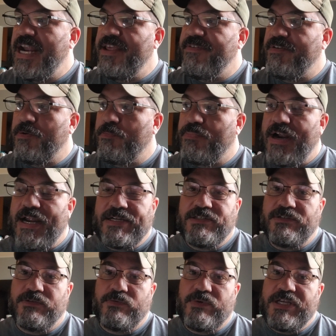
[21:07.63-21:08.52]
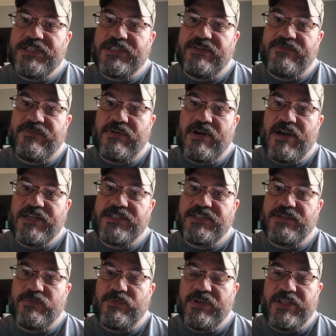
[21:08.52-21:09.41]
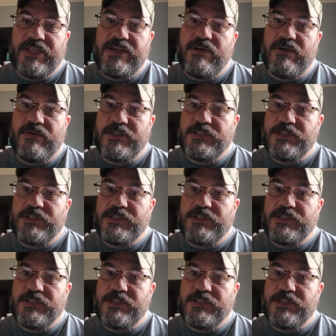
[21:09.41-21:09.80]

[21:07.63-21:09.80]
even a practical reason for us to really go to